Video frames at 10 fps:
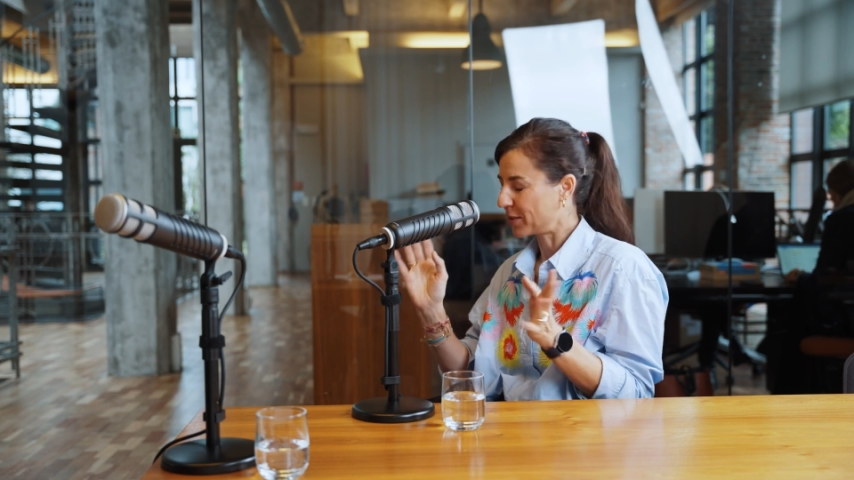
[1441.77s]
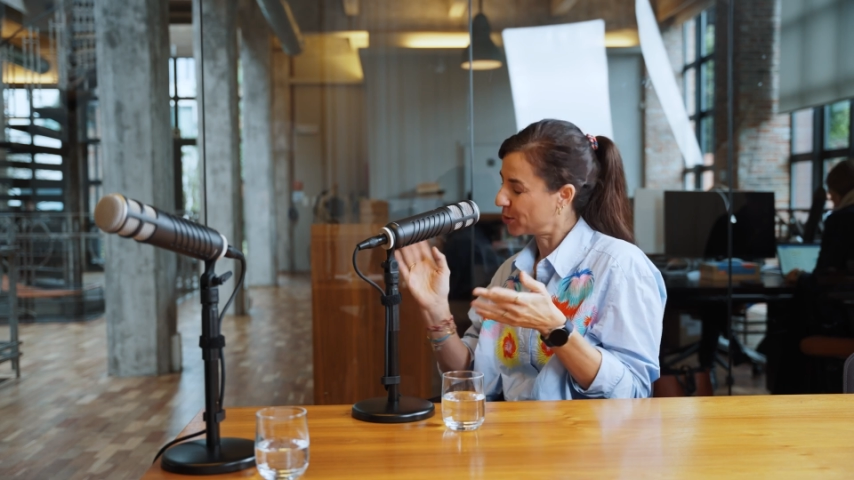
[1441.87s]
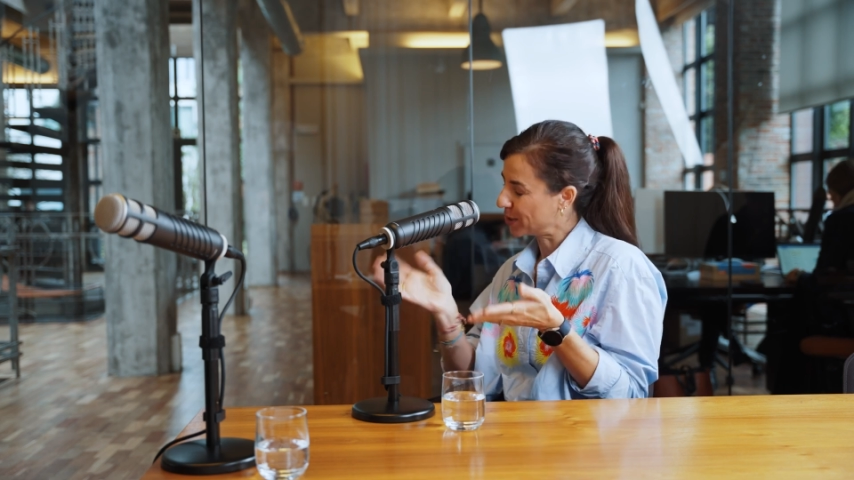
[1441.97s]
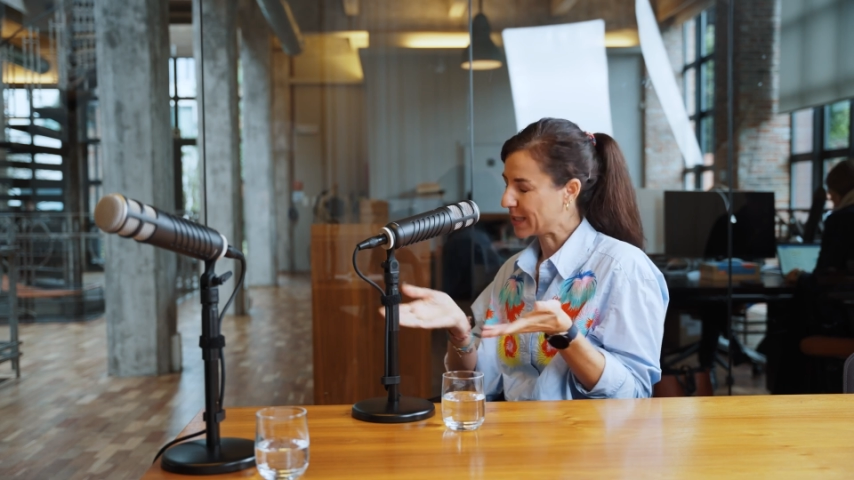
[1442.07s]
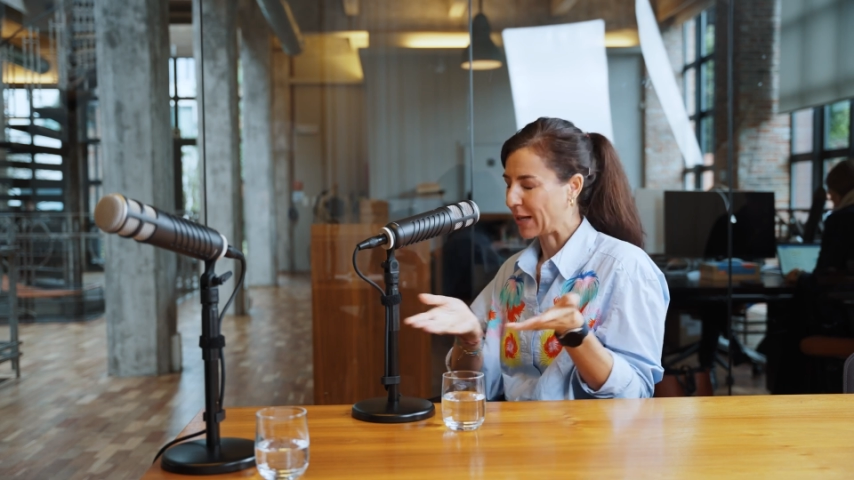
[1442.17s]

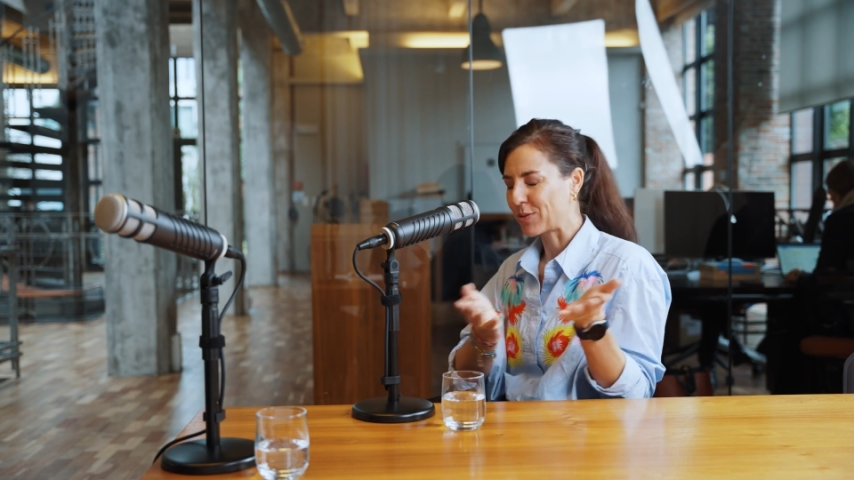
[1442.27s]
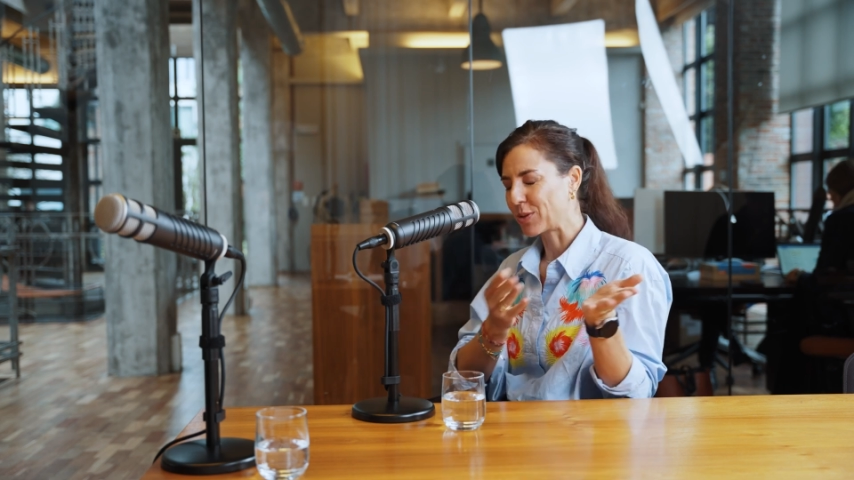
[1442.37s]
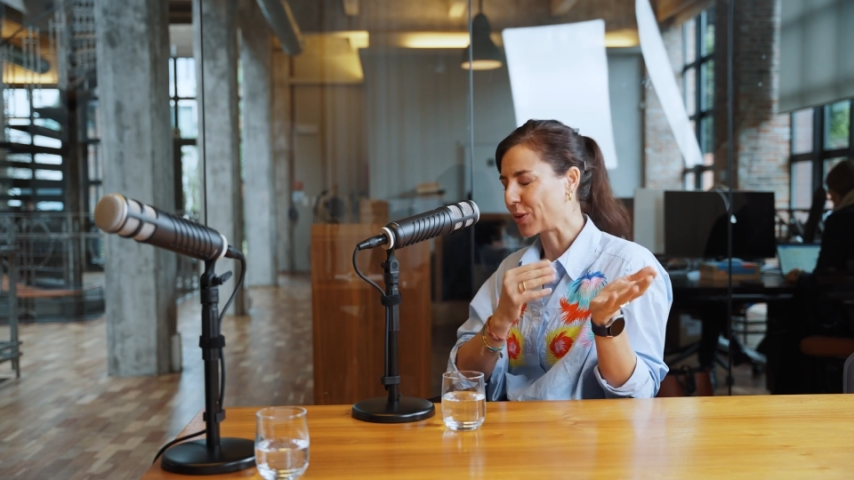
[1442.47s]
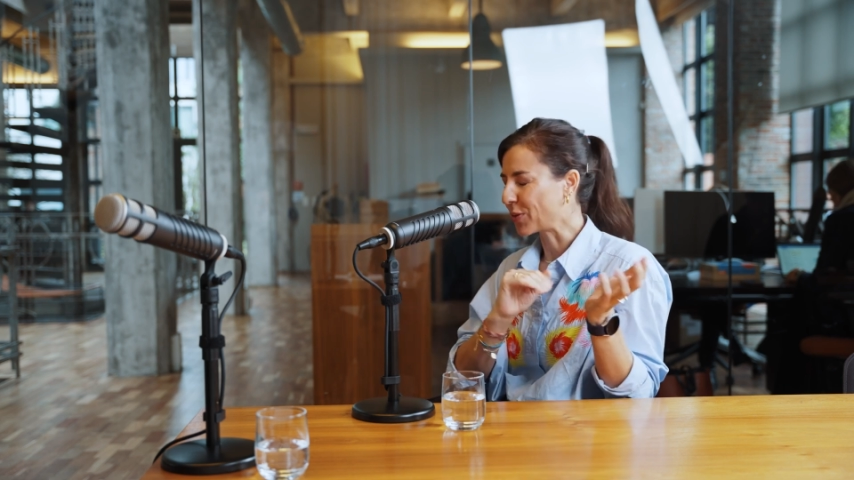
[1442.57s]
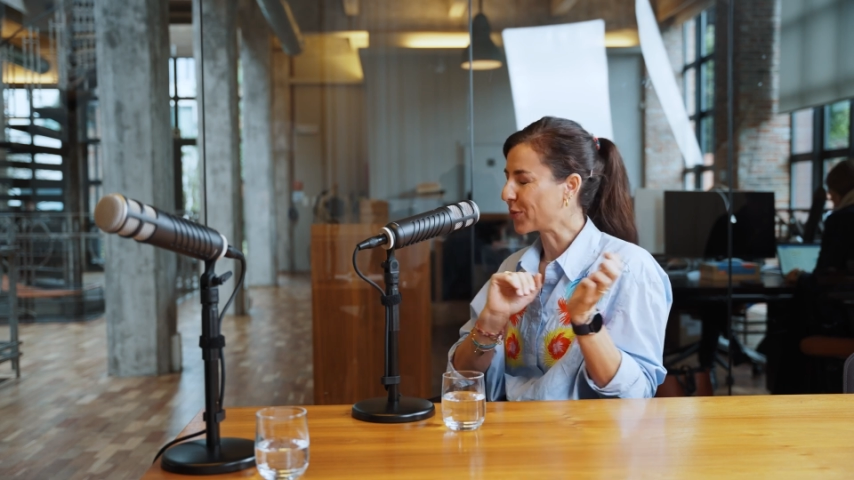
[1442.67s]
just have to
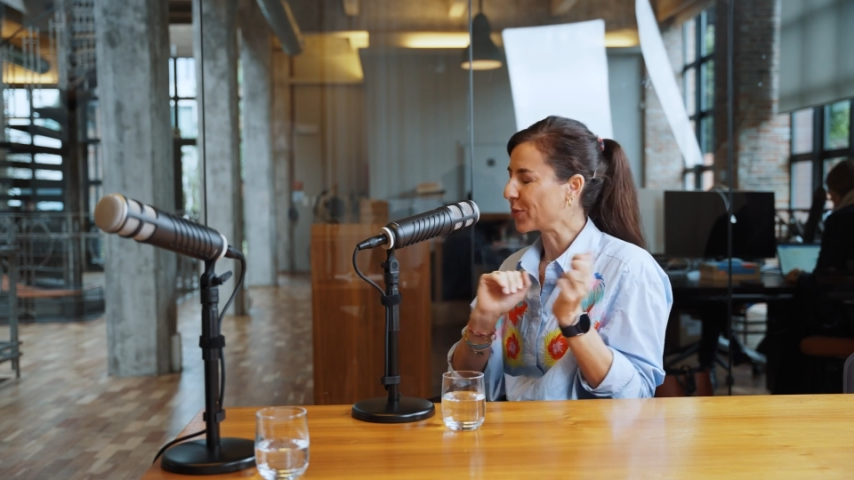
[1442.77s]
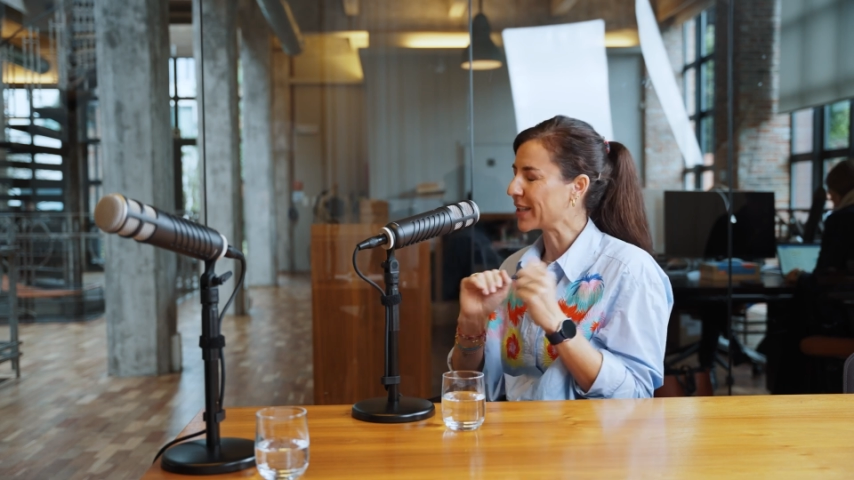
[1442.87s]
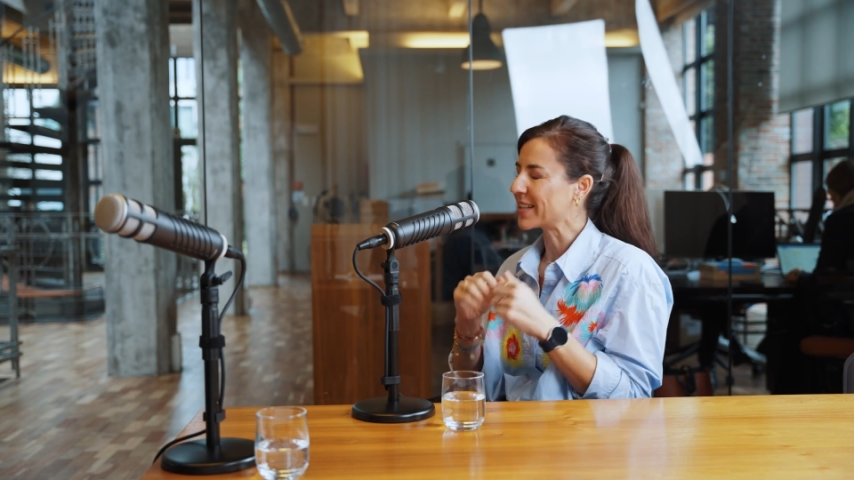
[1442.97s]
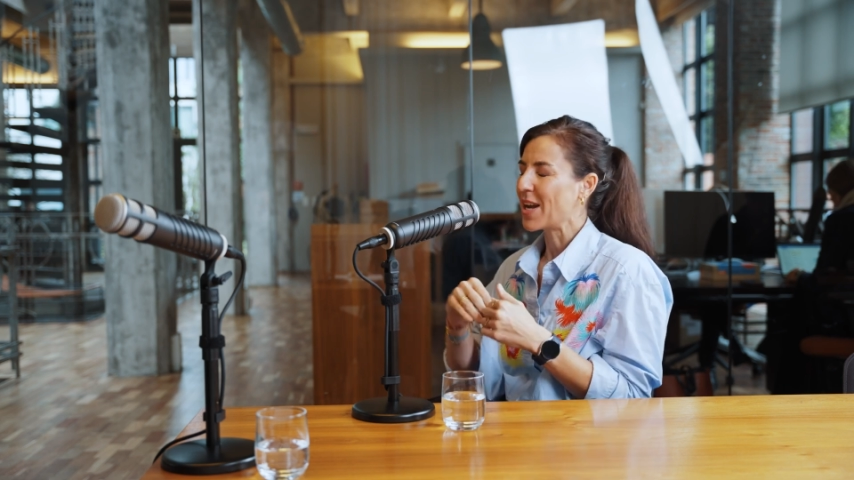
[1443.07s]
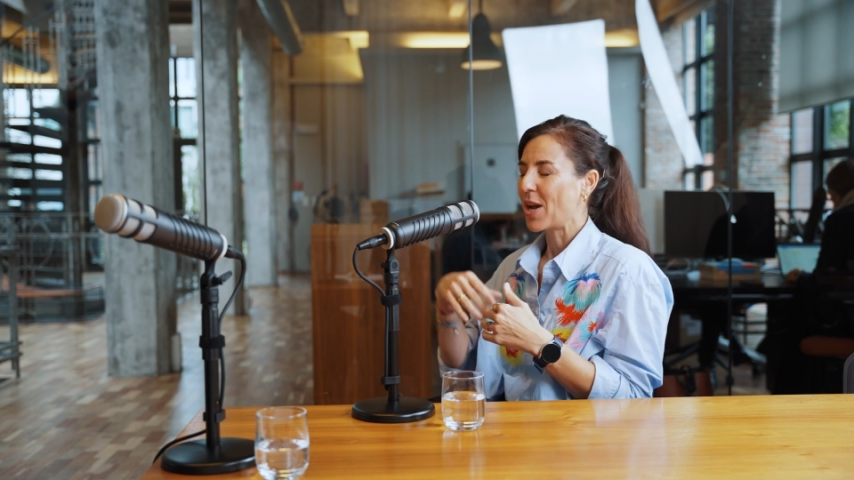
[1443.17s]
go through
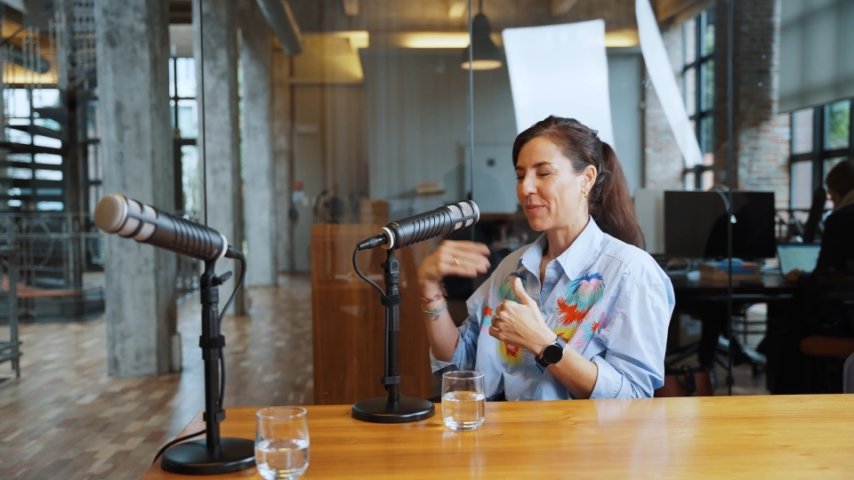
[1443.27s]
it.